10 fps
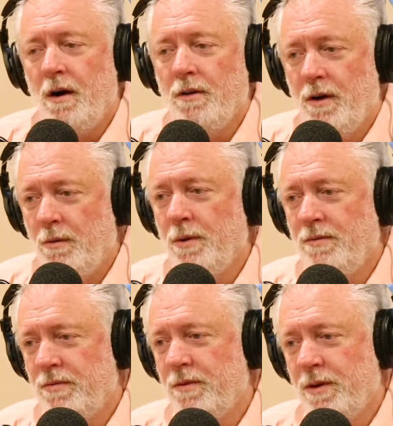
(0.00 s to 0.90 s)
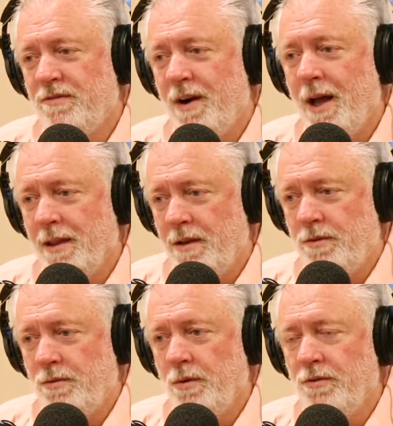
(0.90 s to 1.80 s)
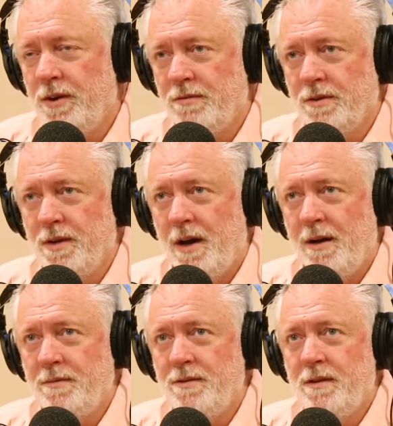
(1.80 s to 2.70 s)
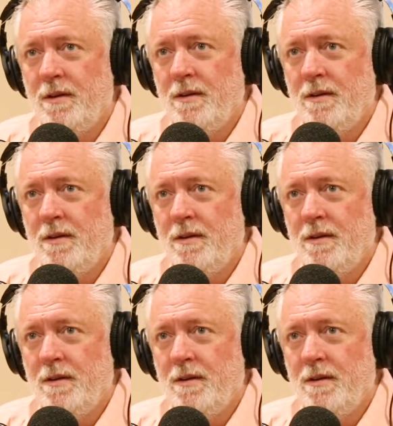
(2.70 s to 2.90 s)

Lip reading: although we've violated the rule several times,